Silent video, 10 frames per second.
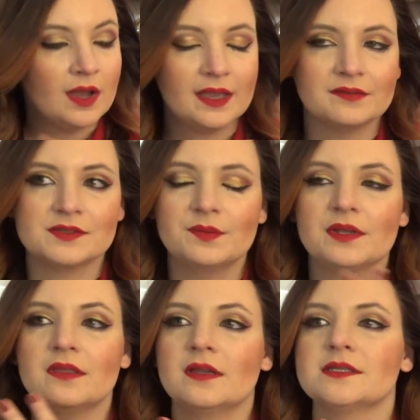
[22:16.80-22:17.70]
I have so
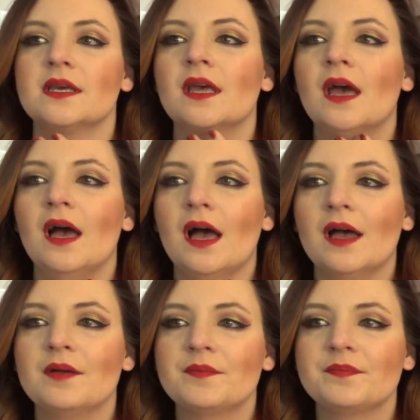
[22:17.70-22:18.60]
many thoughts.
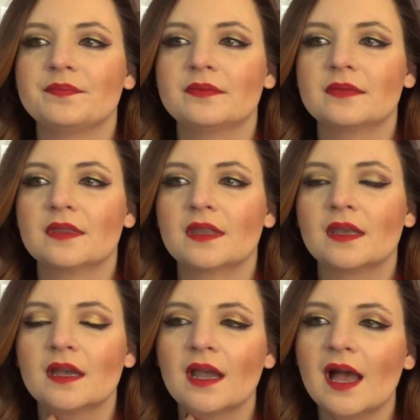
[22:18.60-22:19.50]
I
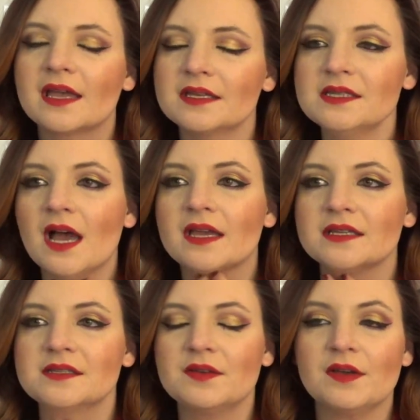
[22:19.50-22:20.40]
guess
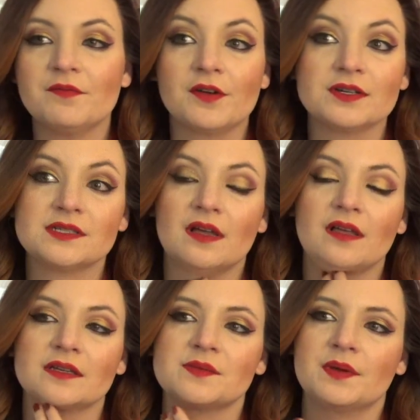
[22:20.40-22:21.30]
at first
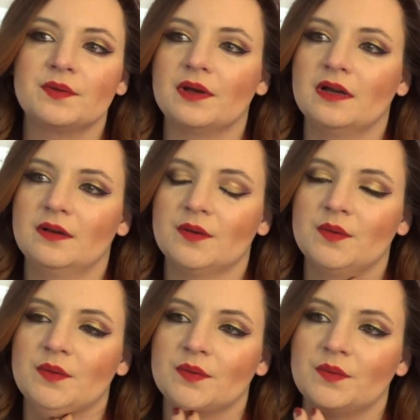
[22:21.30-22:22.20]
I'll explain why
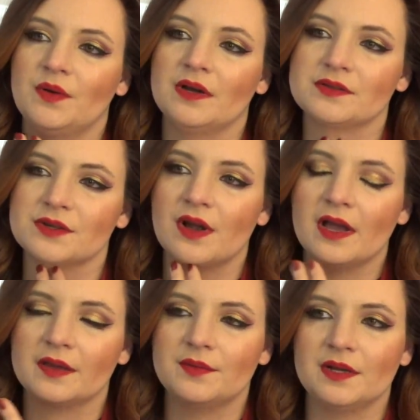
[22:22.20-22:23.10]
I was
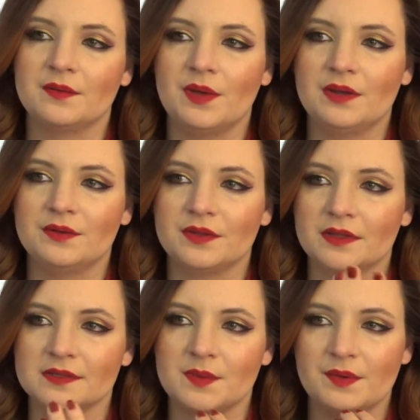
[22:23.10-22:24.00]
crying. I mean, I know that
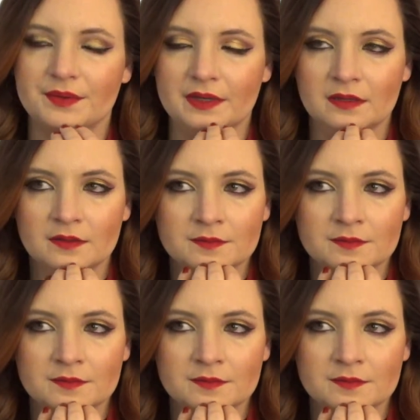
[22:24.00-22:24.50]
that's probably